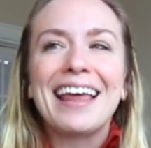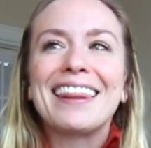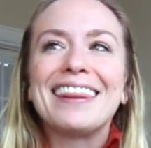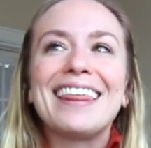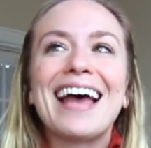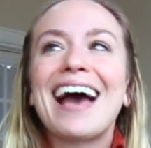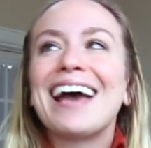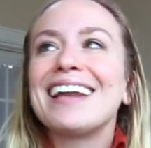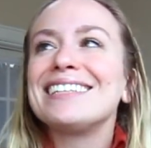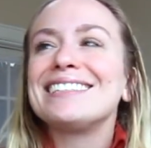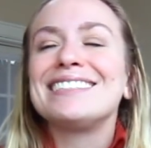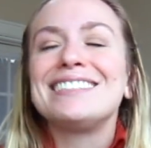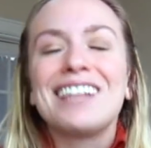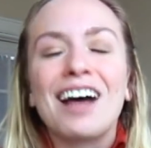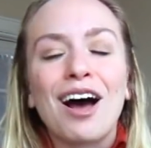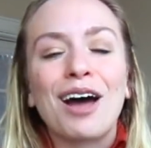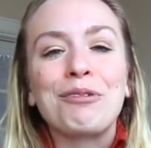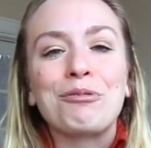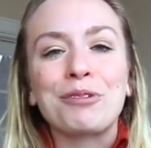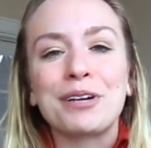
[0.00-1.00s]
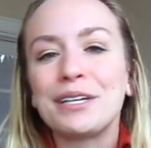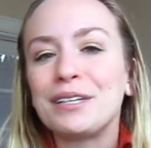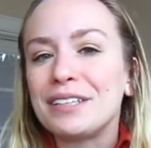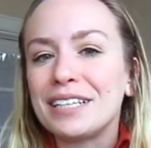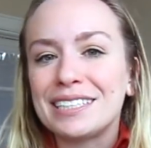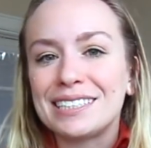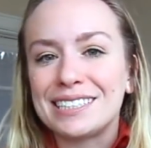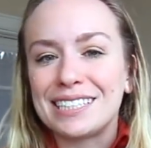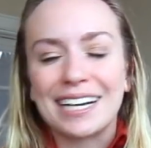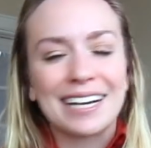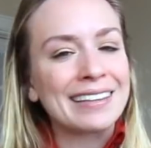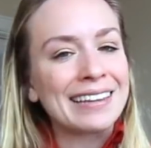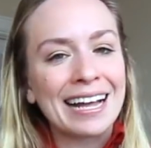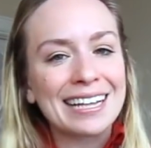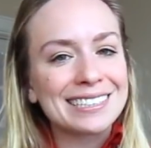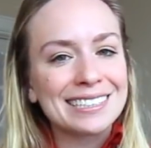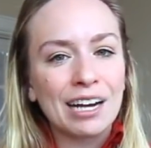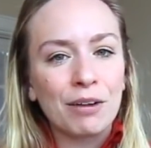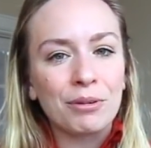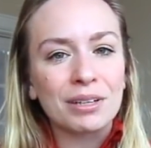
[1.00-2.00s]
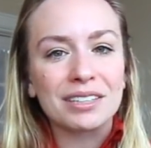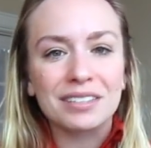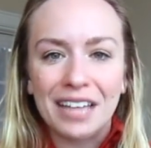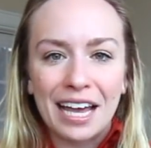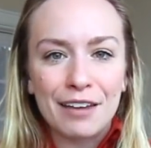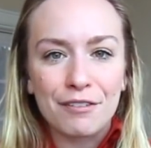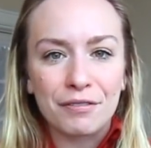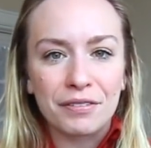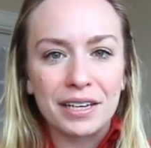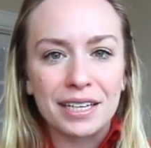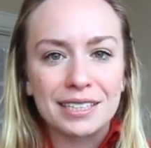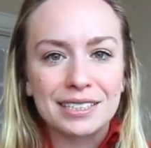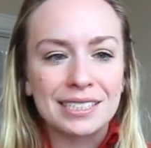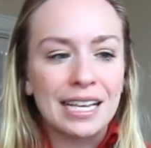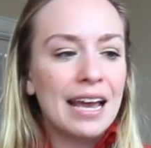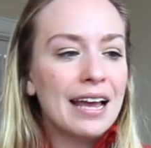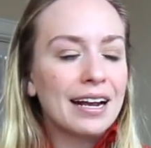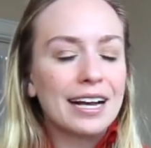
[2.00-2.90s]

that is not realistic. And that's not what life is.